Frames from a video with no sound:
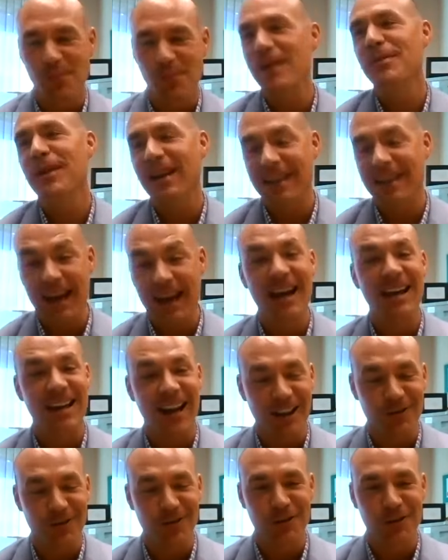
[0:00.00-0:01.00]
Well, maybe I can,
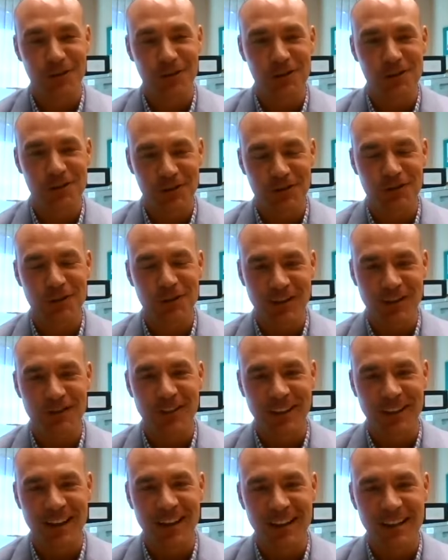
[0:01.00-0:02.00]
actually. A good
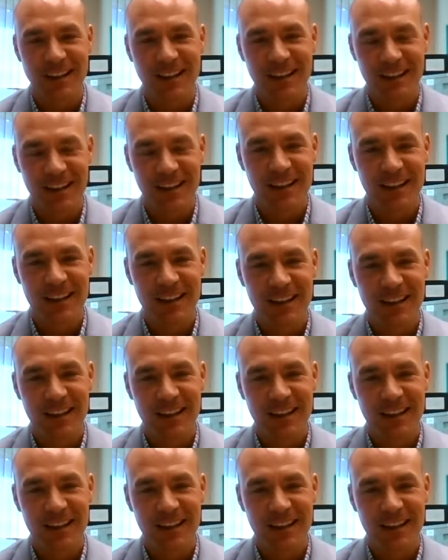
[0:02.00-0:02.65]
suggestion, yeah. You can.